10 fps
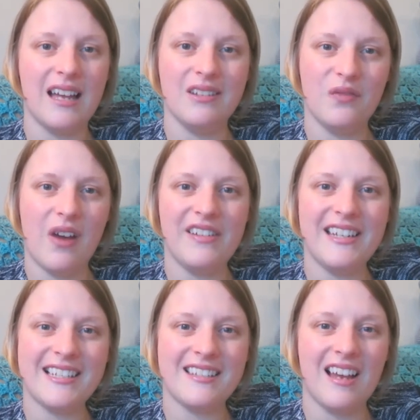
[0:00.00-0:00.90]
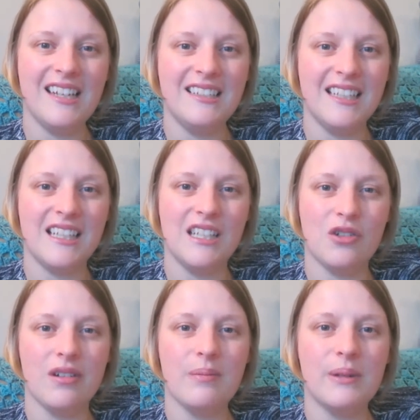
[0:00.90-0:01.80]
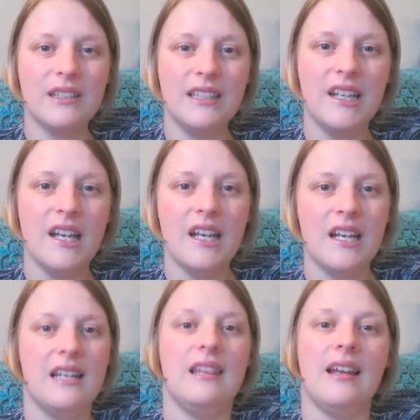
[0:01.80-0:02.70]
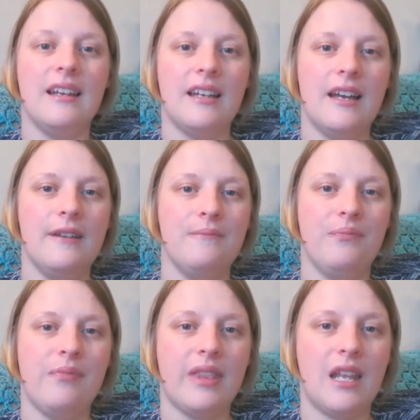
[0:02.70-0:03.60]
It was very exciting and enjoyable, and like I'm